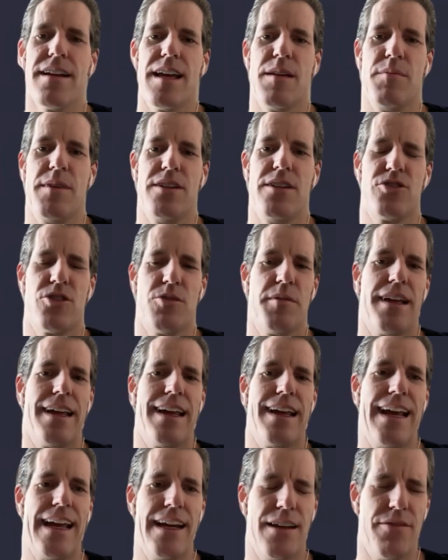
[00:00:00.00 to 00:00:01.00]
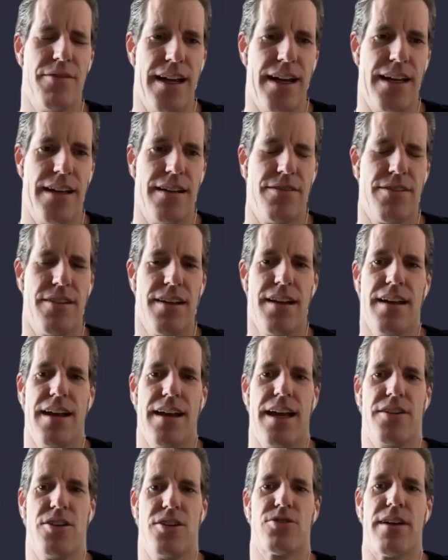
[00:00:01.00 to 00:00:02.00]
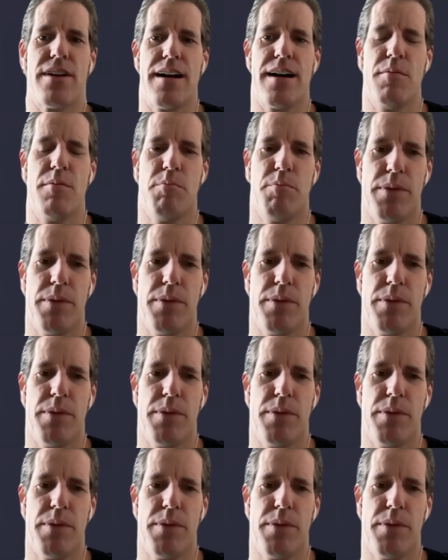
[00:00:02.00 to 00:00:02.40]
It means you're being innovative and you're trying to